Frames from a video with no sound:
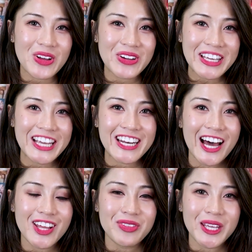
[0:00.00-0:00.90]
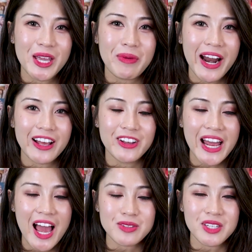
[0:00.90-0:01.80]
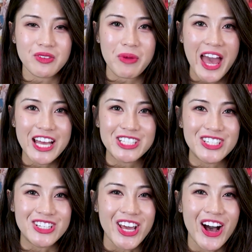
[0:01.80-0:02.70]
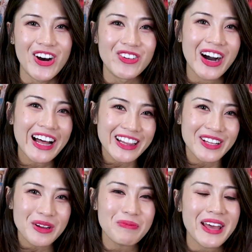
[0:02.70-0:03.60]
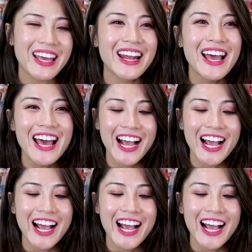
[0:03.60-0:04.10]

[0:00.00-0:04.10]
low-key, now that I'm thinking about it, I literally have something from head to toe a little bit,